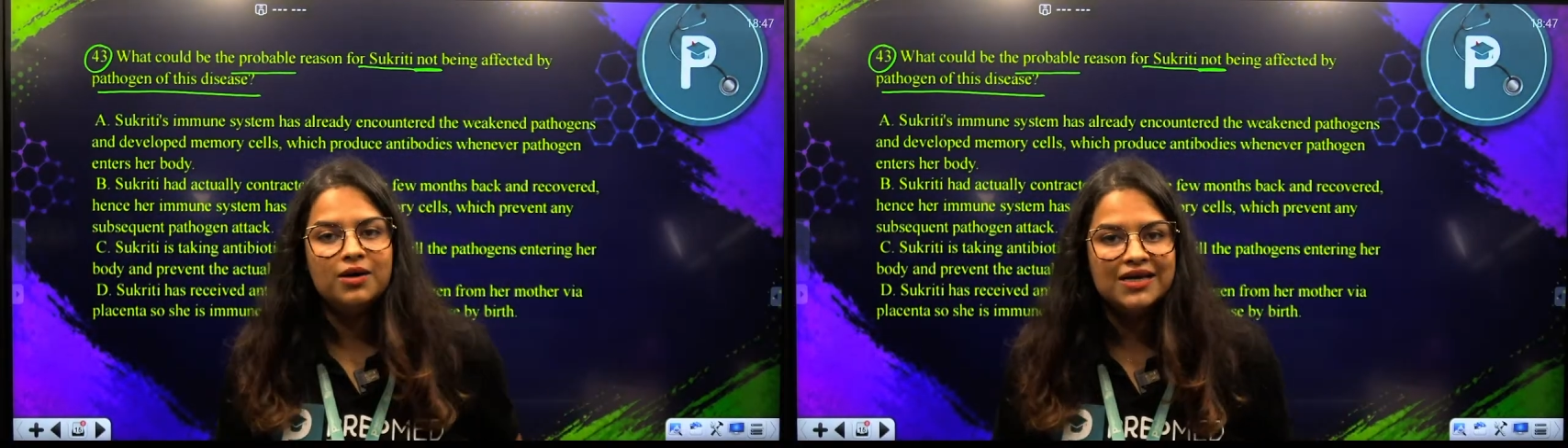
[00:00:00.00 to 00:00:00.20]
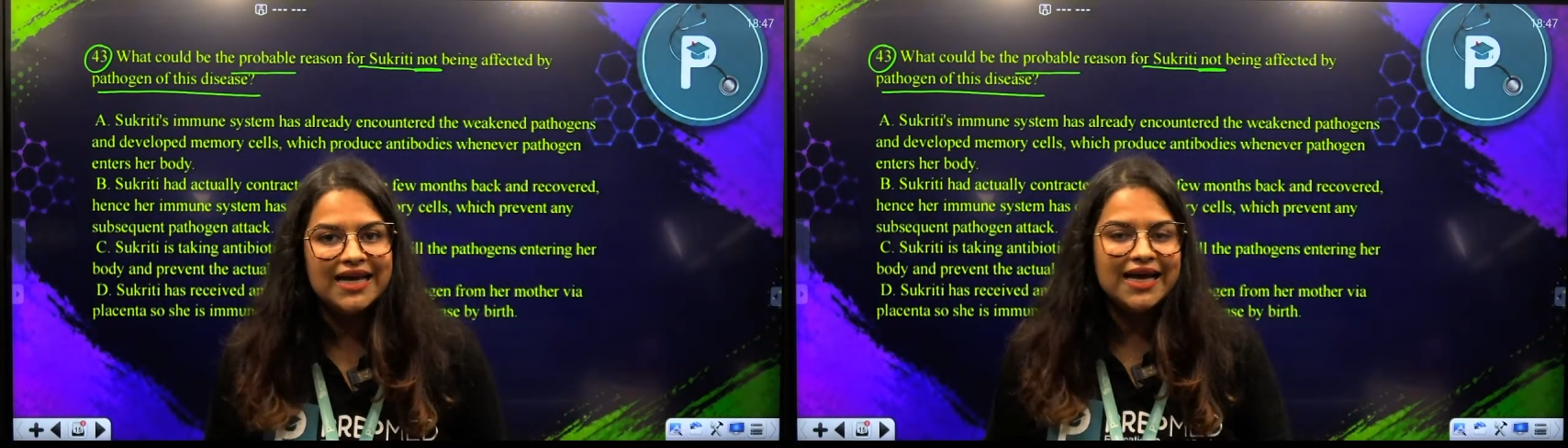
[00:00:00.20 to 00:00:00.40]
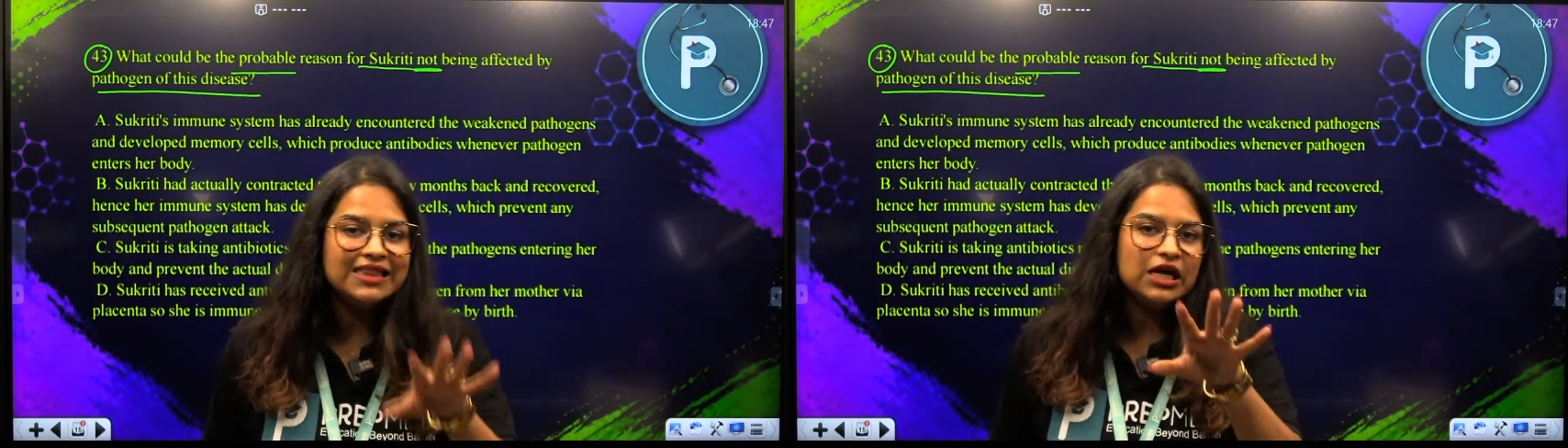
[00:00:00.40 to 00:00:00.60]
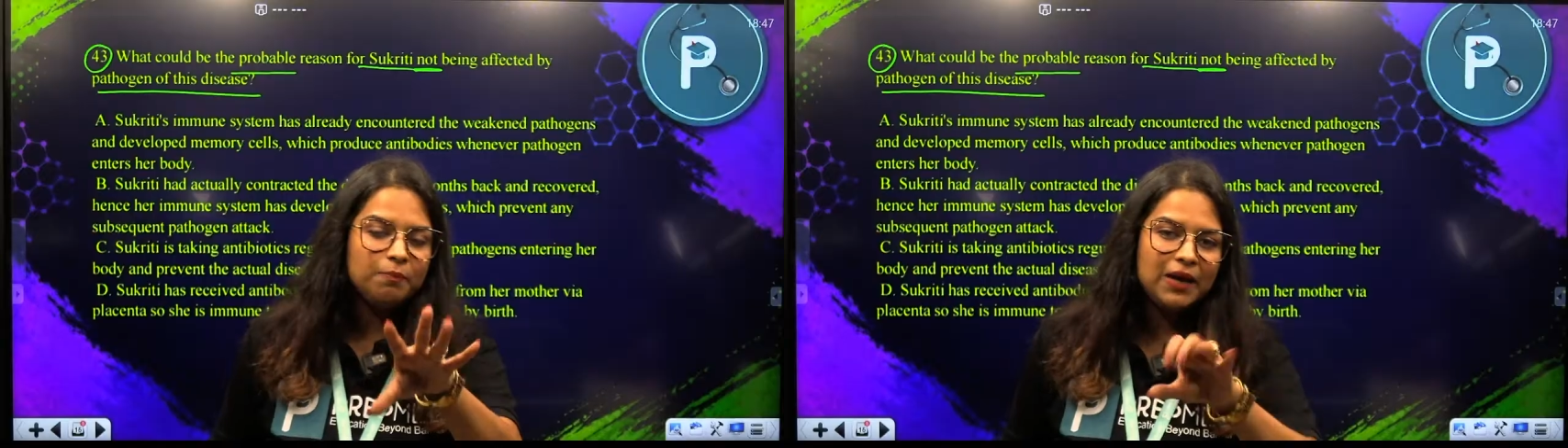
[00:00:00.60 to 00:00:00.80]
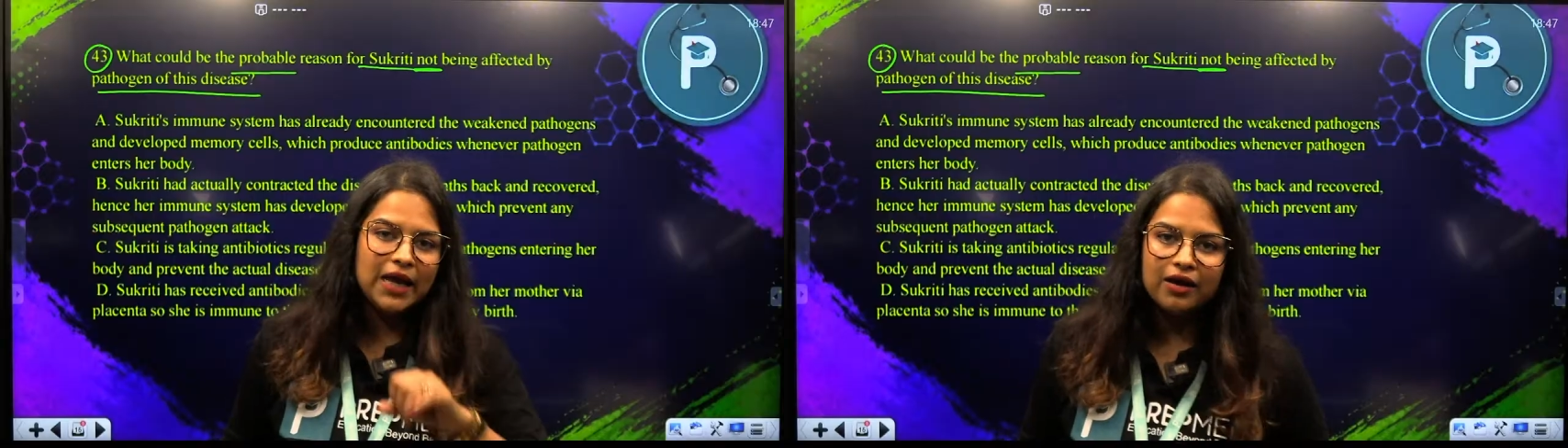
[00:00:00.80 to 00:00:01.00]
day in their
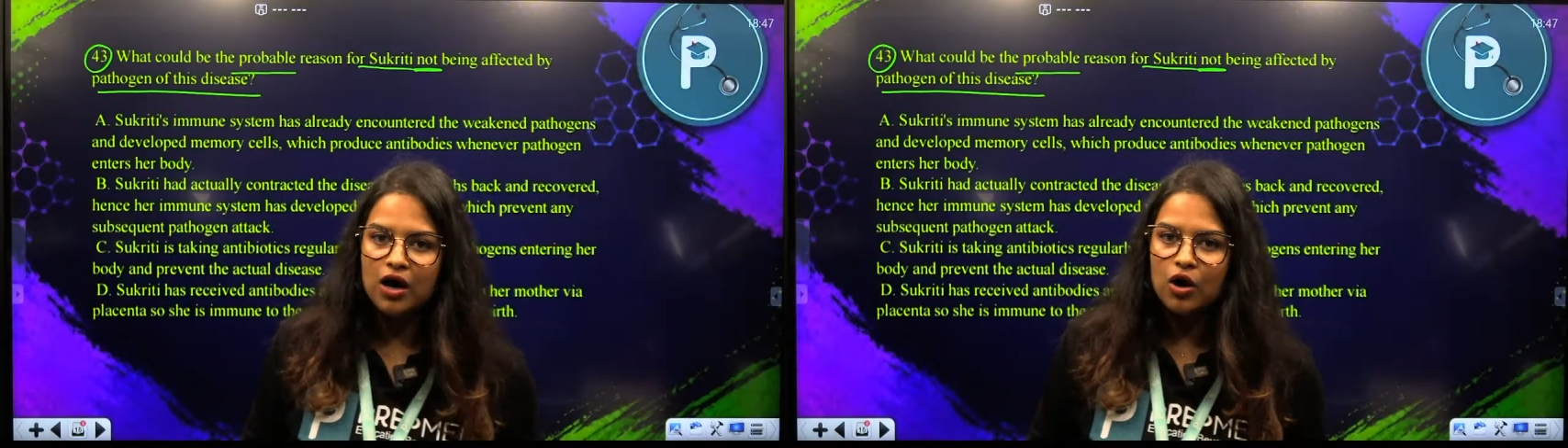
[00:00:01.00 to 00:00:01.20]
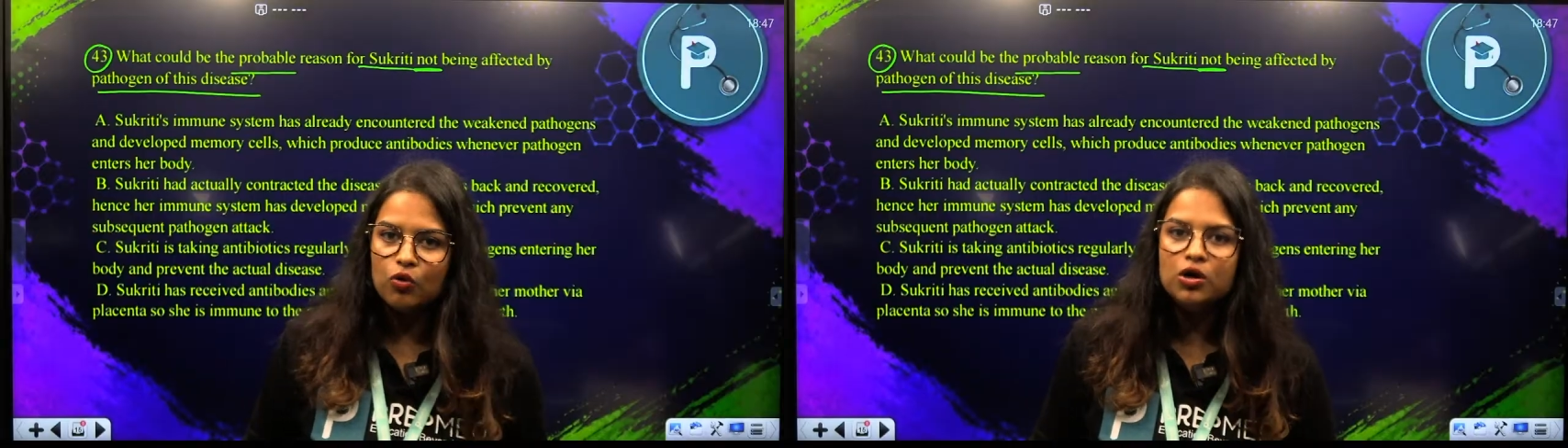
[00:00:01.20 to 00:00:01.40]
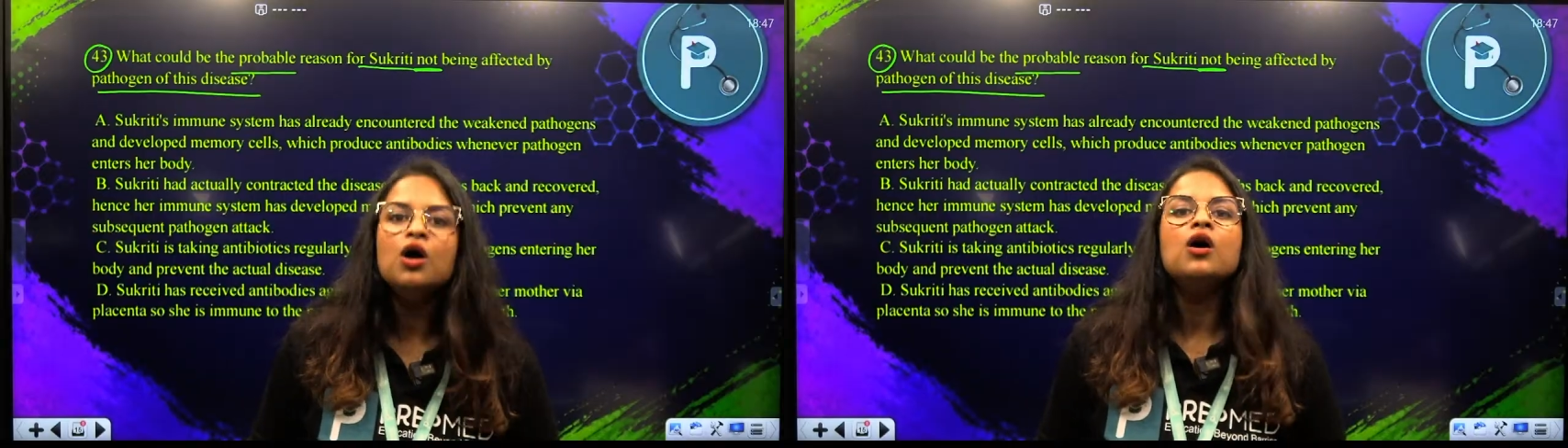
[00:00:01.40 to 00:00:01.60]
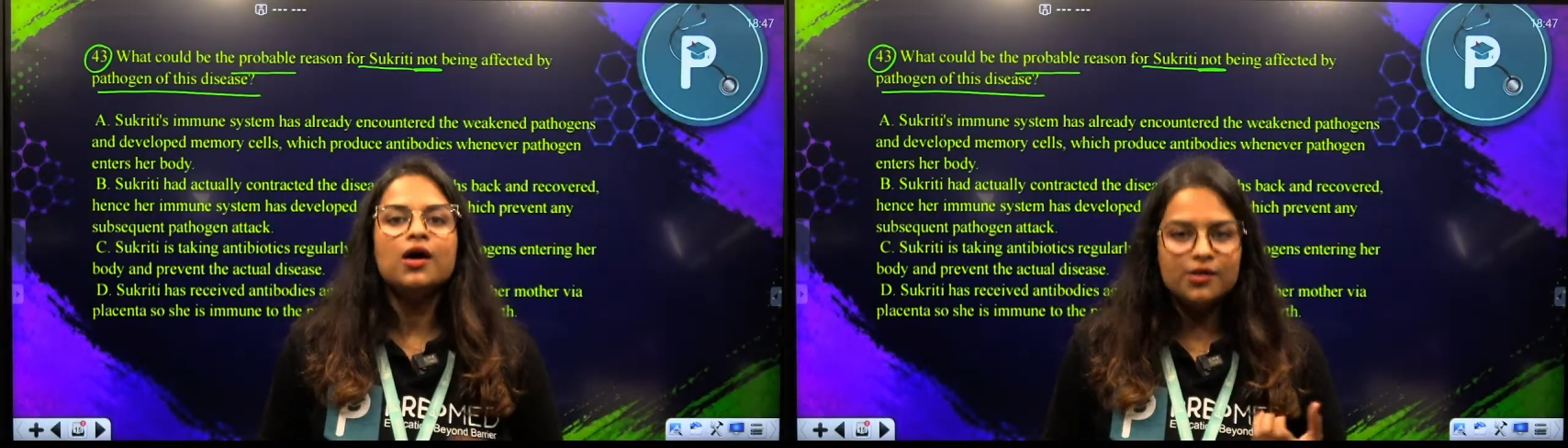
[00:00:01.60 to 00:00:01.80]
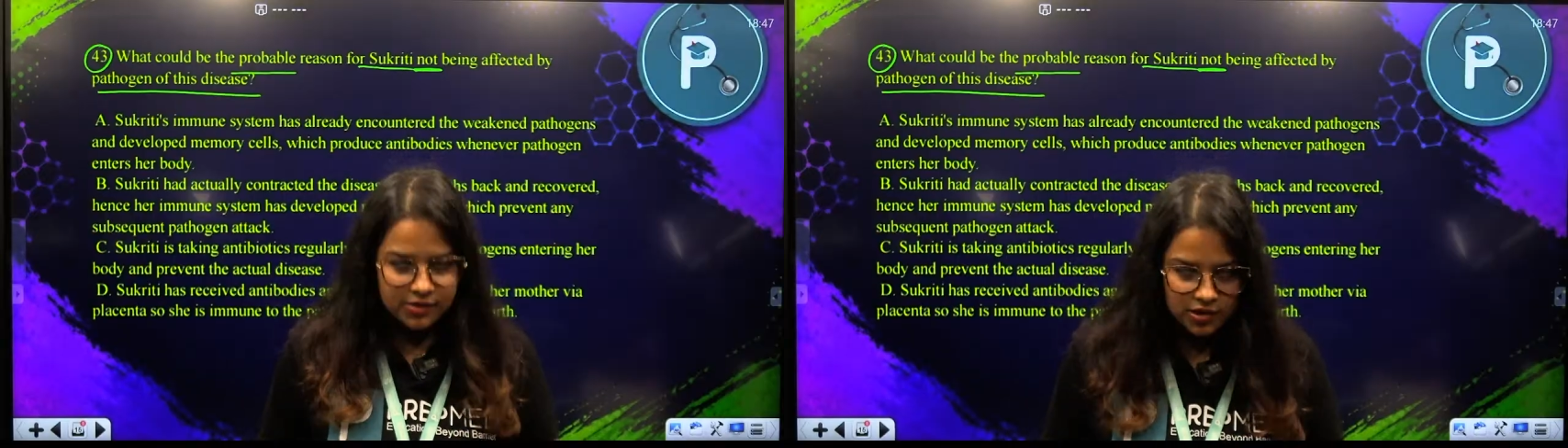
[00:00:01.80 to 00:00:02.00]
playground
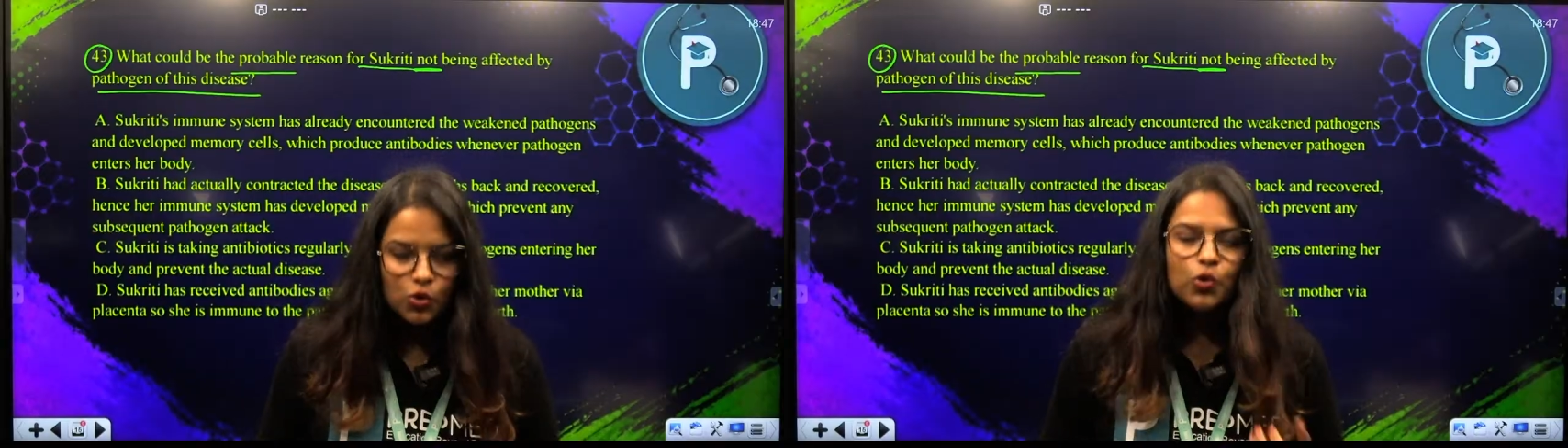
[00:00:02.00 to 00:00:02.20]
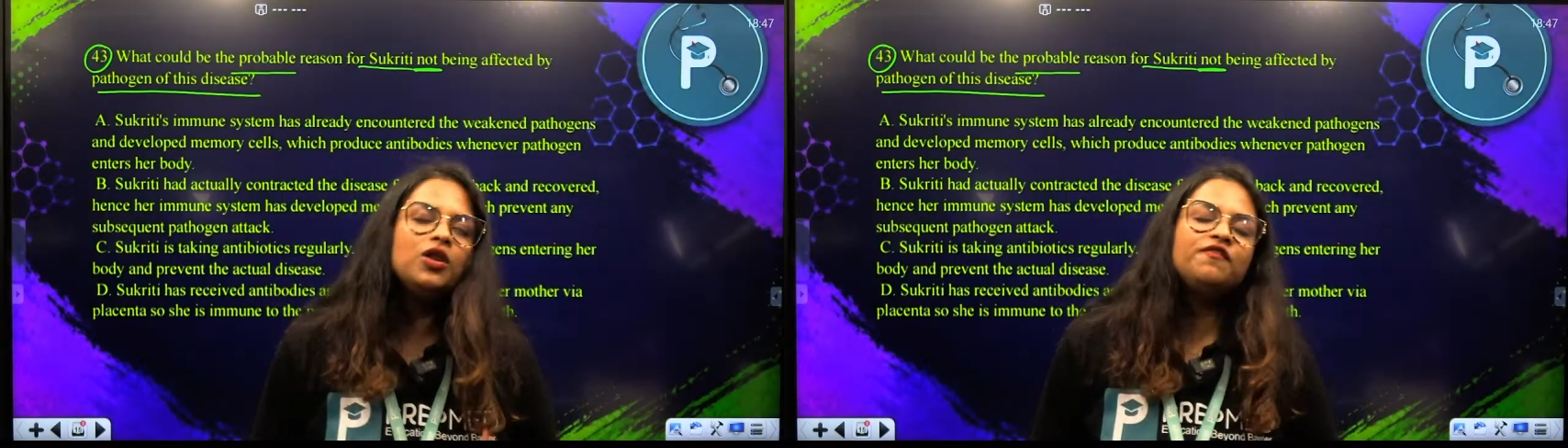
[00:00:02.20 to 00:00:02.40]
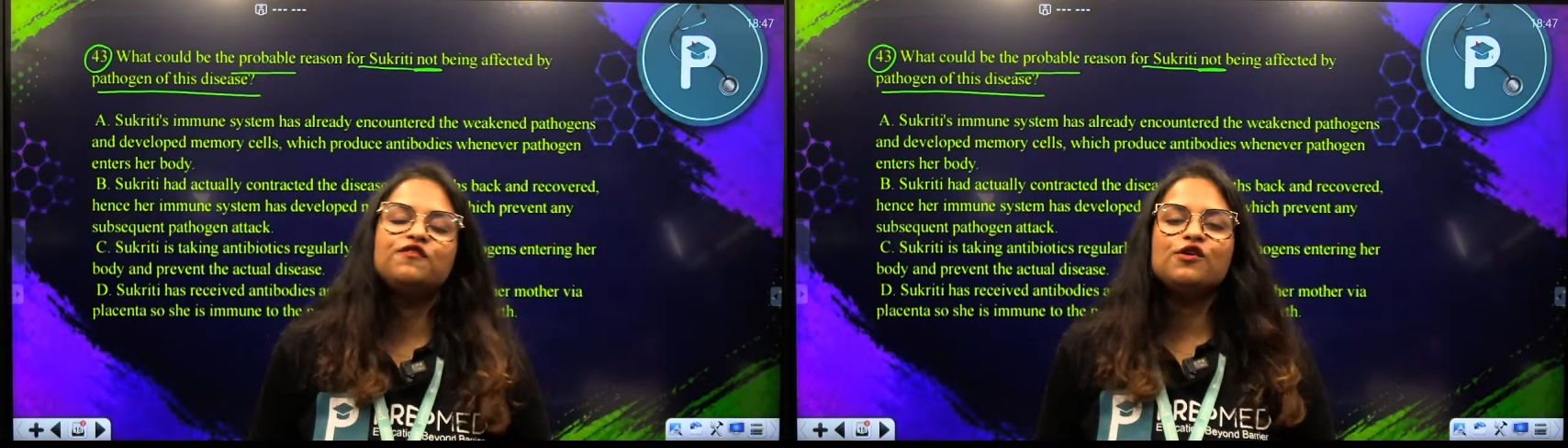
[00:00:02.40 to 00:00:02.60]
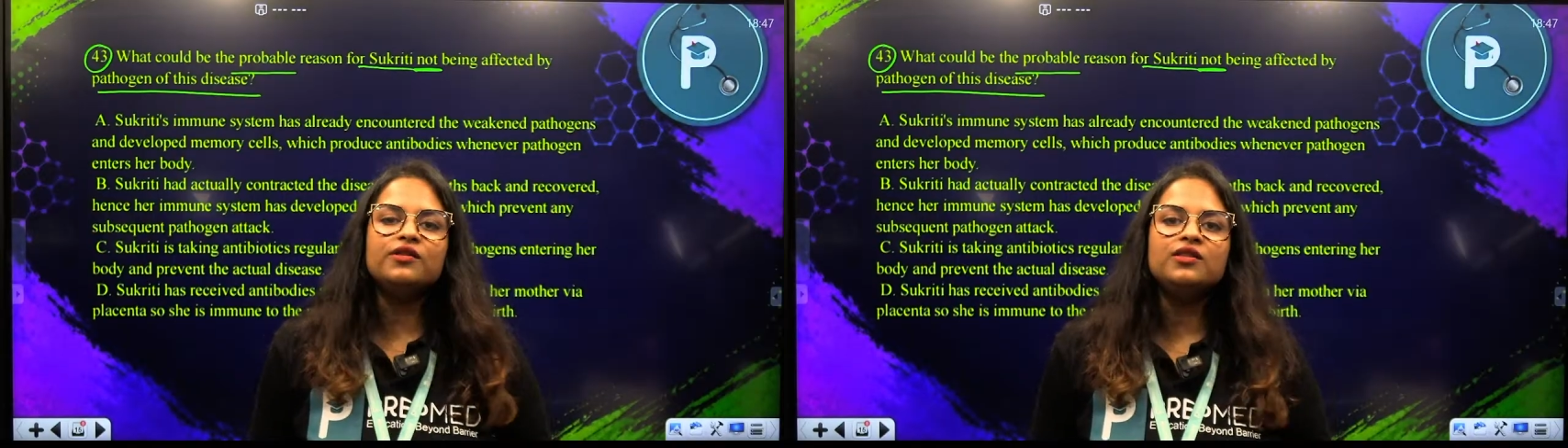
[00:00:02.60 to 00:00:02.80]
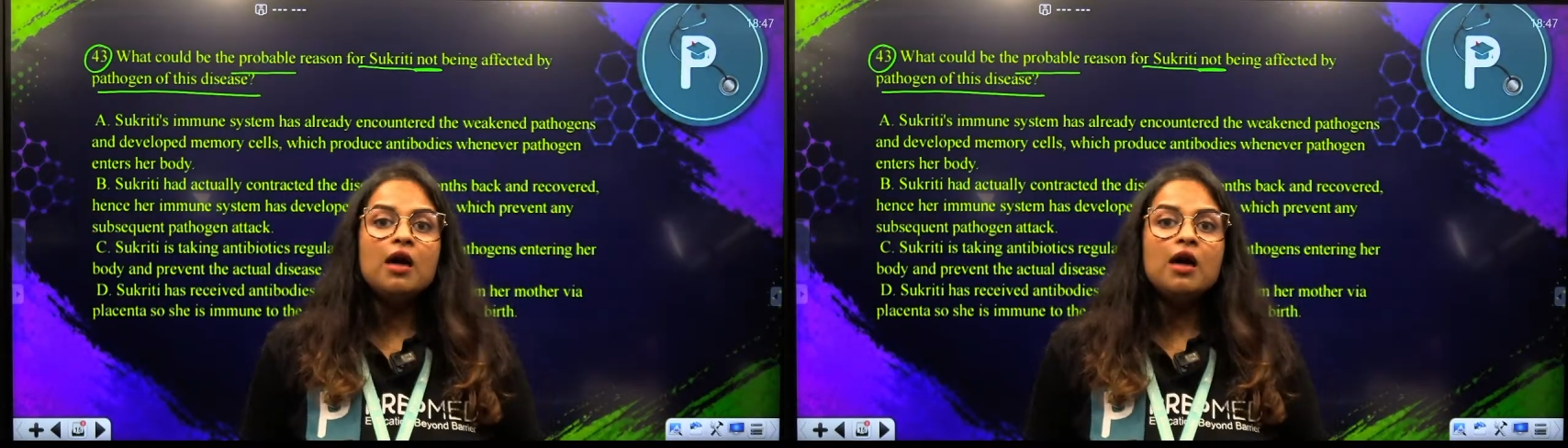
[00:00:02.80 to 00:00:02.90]
in the school, of course,